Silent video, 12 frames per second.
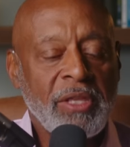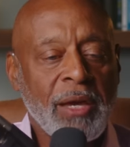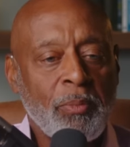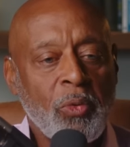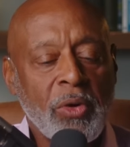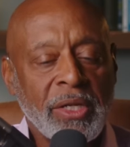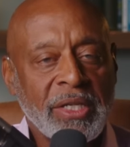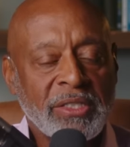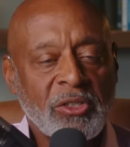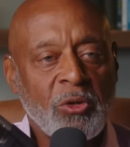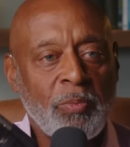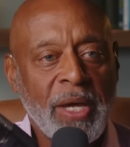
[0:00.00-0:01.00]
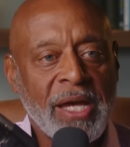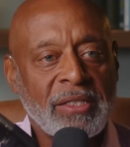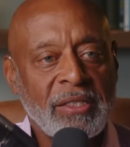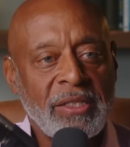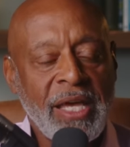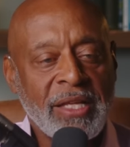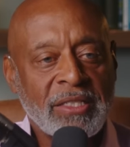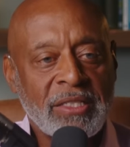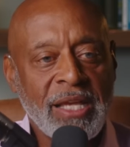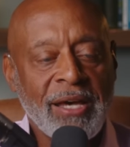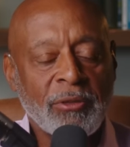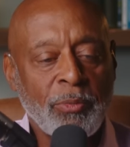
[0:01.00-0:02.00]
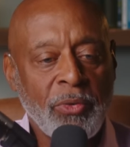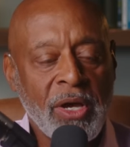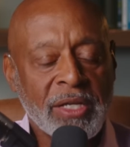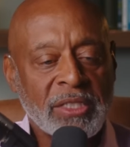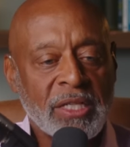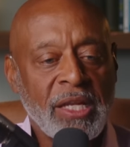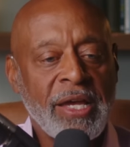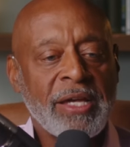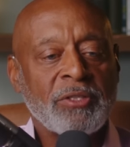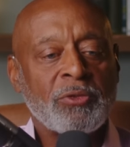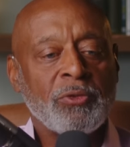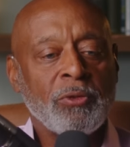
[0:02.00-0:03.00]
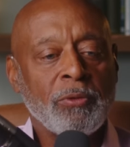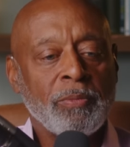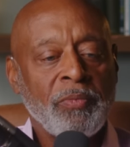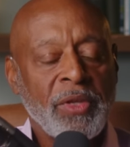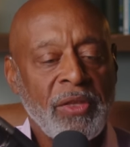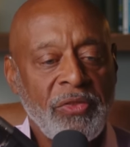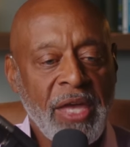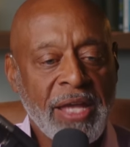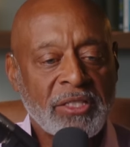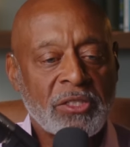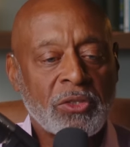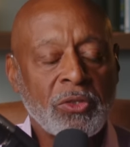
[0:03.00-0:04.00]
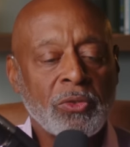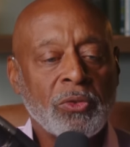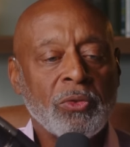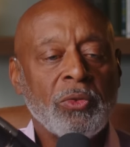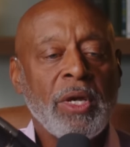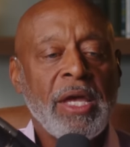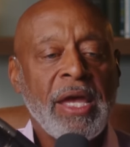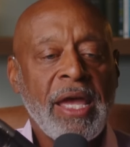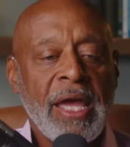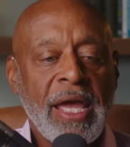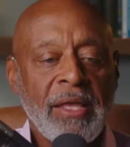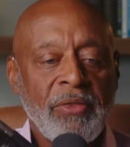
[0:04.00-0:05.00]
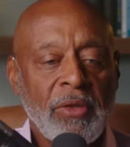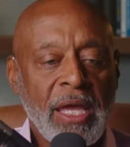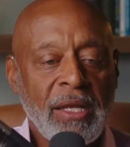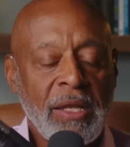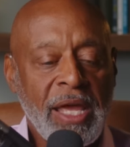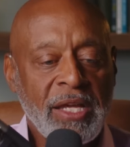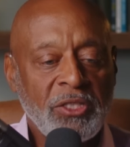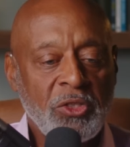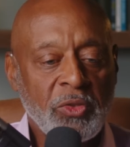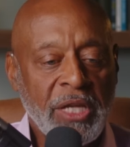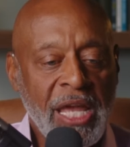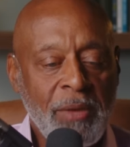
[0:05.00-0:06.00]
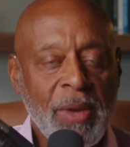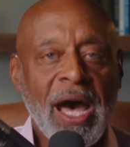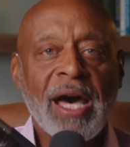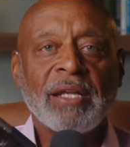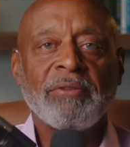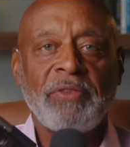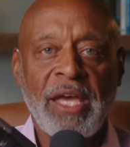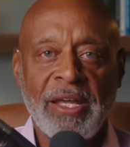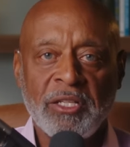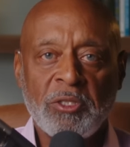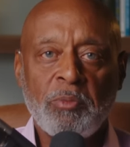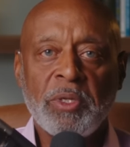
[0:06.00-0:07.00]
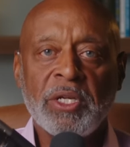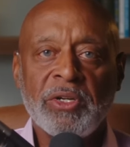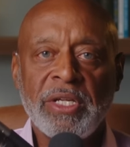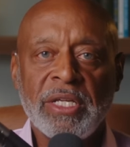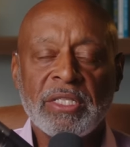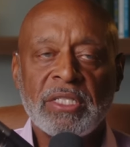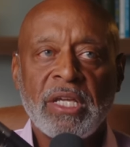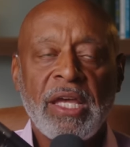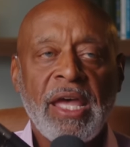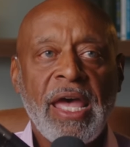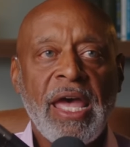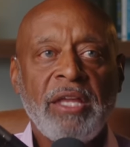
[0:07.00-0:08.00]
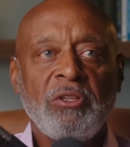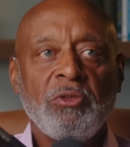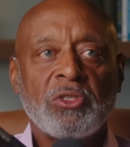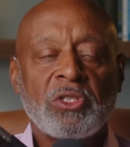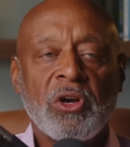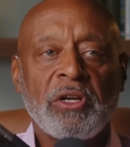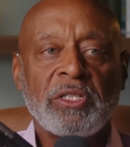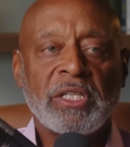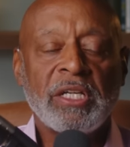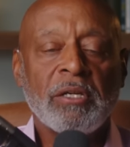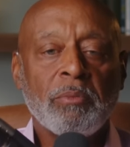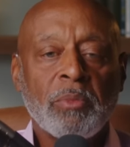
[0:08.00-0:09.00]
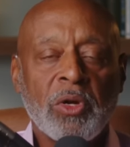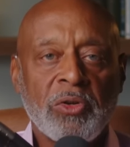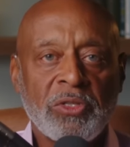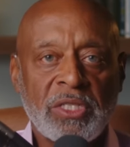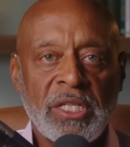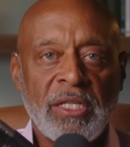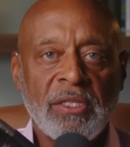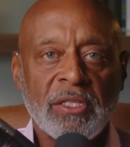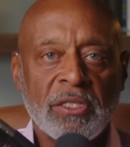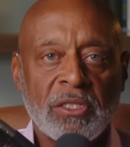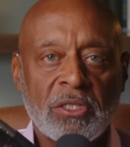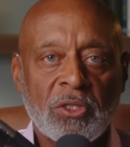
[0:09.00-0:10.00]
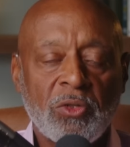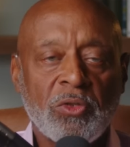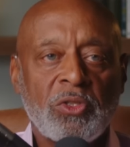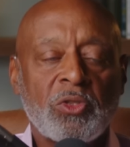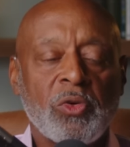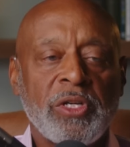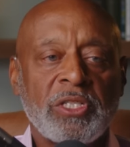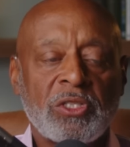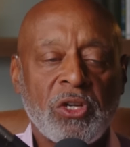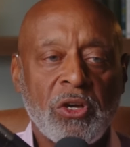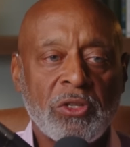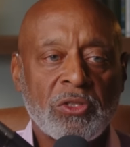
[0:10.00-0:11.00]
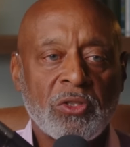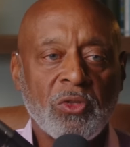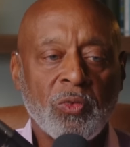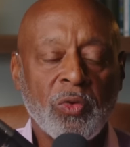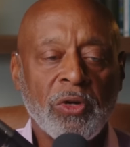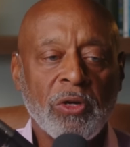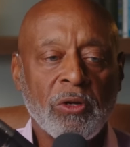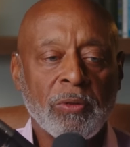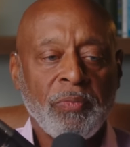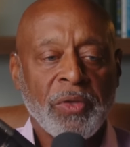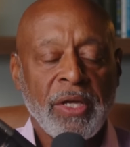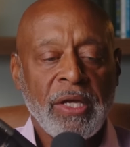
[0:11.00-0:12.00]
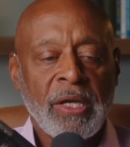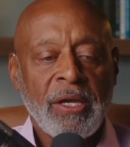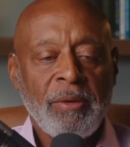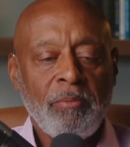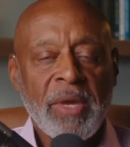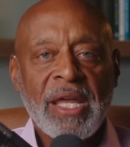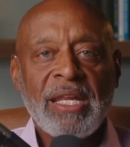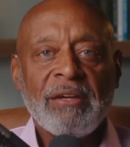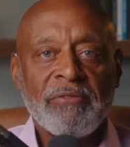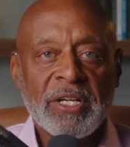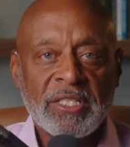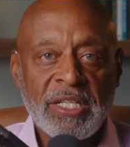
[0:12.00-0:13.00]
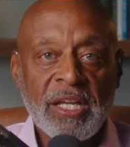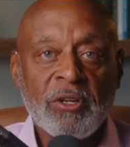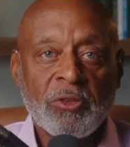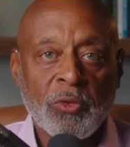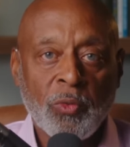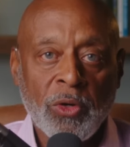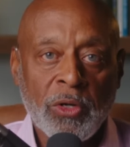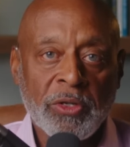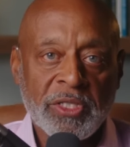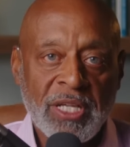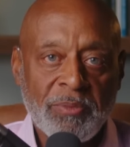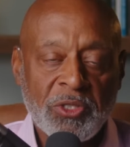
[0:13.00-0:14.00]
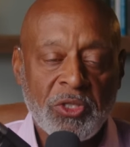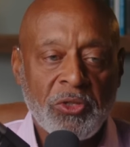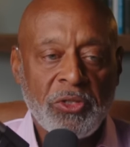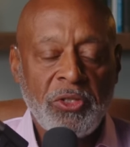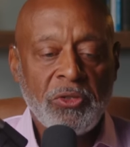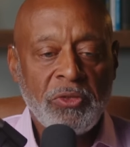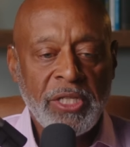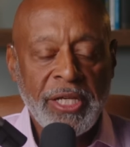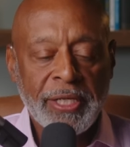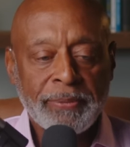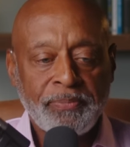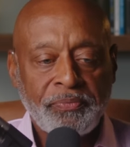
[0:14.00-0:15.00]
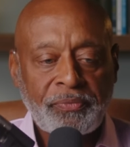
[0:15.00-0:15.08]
that point, let's go back to that South Bronx classroom, that school, and and as you came out of that experience and you started to get immersed in the school choice charter school world, many of us entered the world, as I'm sure you did,